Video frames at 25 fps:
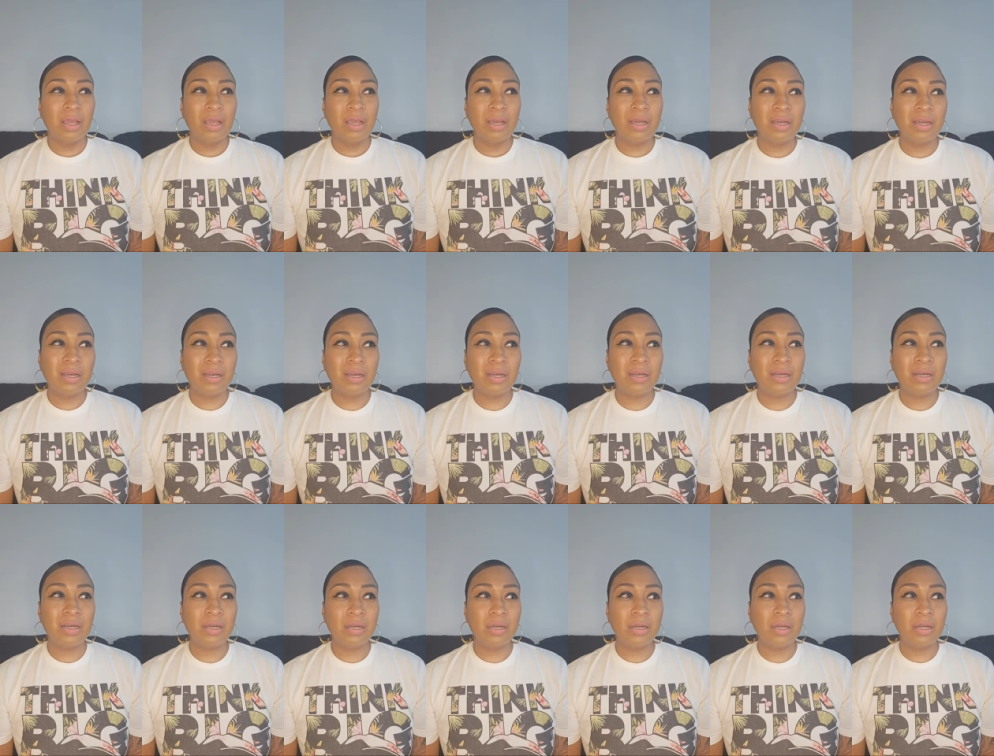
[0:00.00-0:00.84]

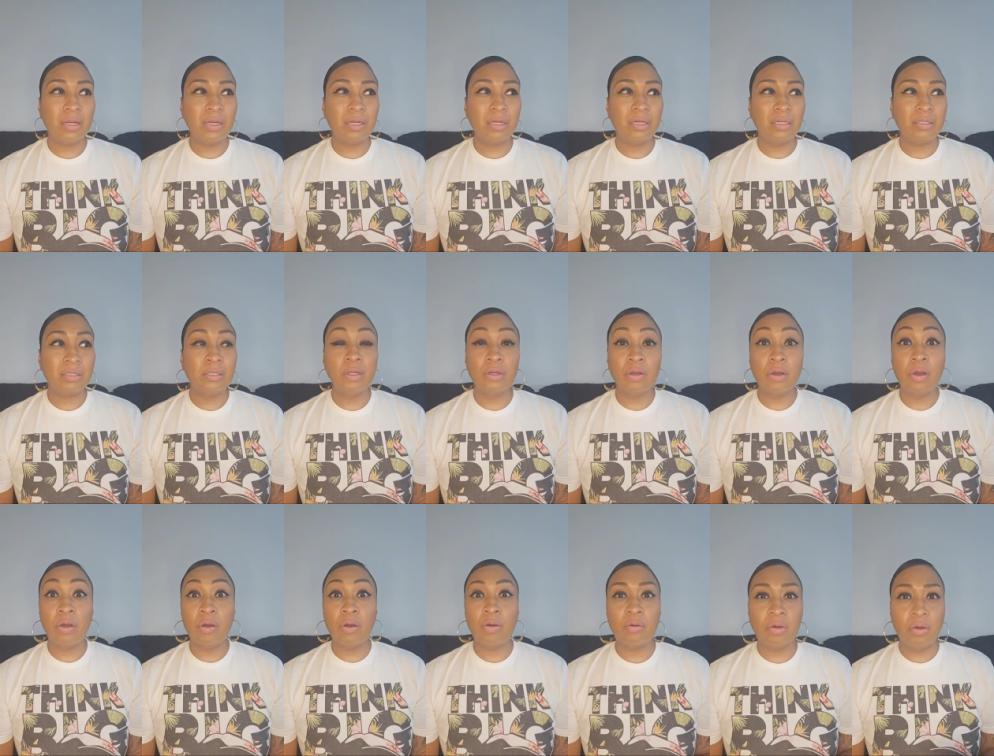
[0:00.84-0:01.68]
Uh, you know,
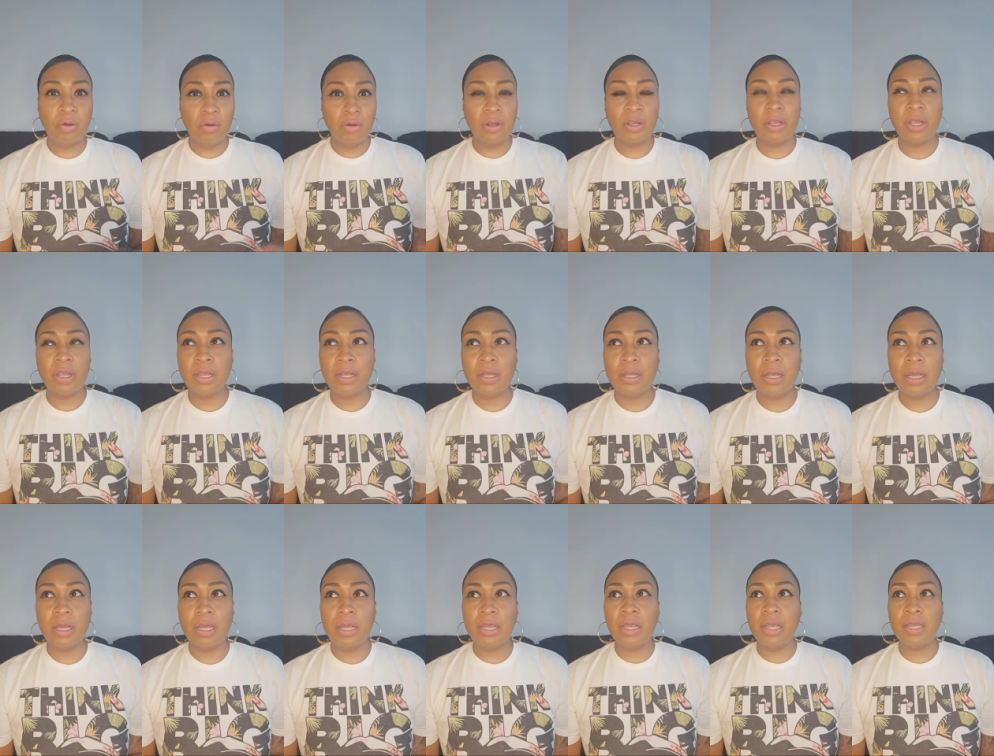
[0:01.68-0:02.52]
oh, or uh,
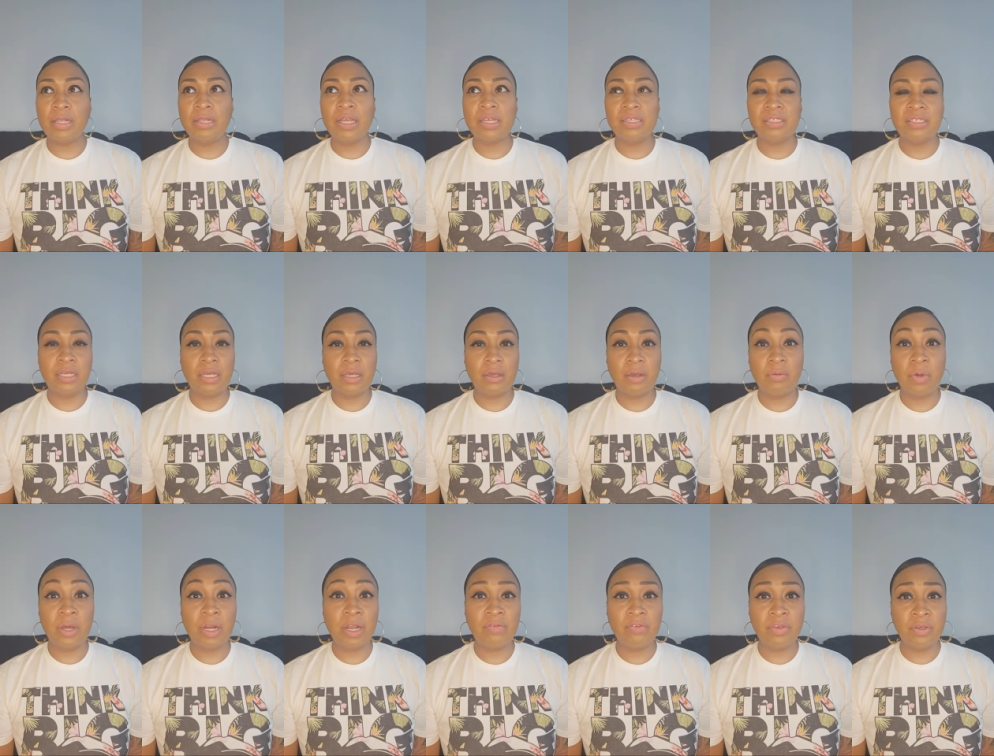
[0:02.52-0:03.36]
uh, and they say
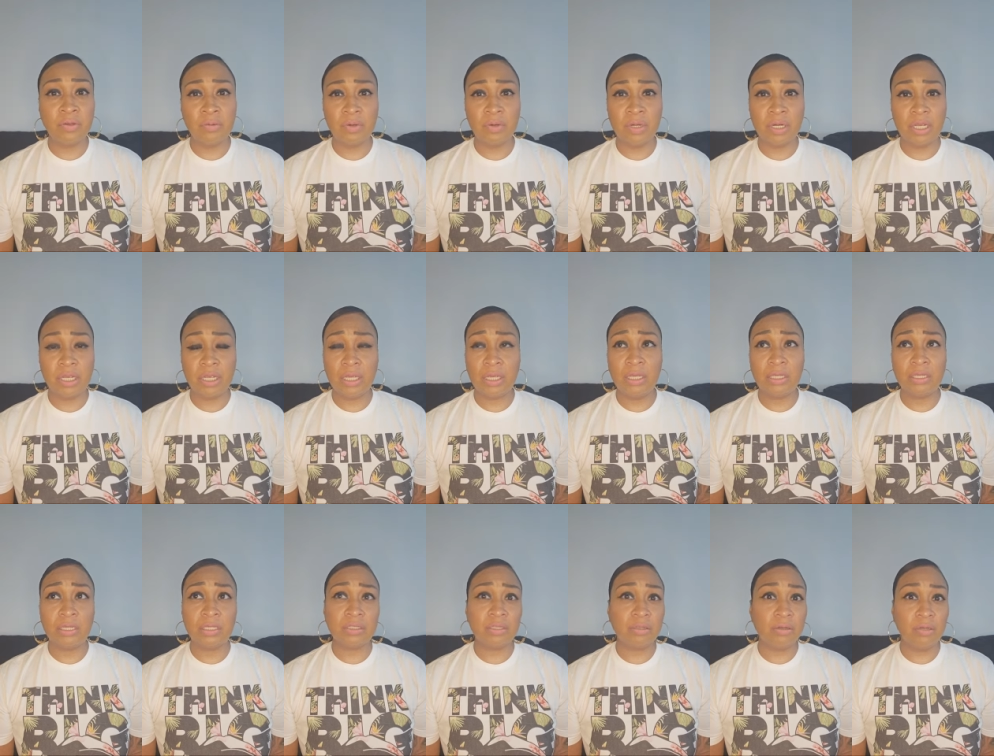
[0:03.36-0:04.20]
whatever you want to eat, and
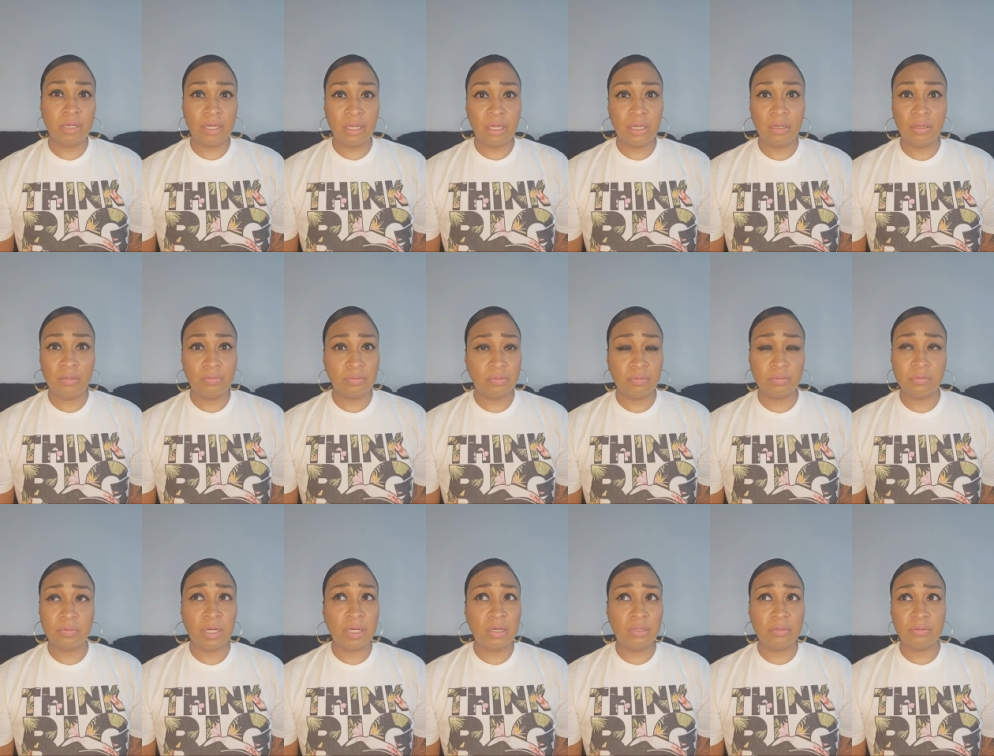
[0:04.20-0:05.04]
I say, okay,
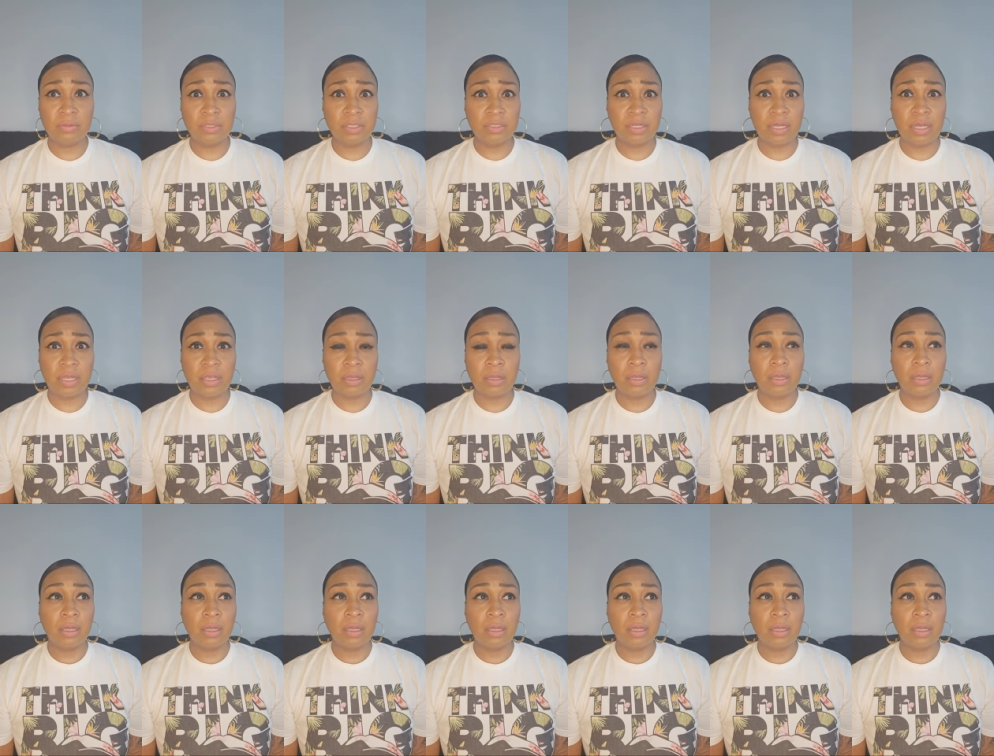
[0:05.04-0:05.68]
well, lasagna.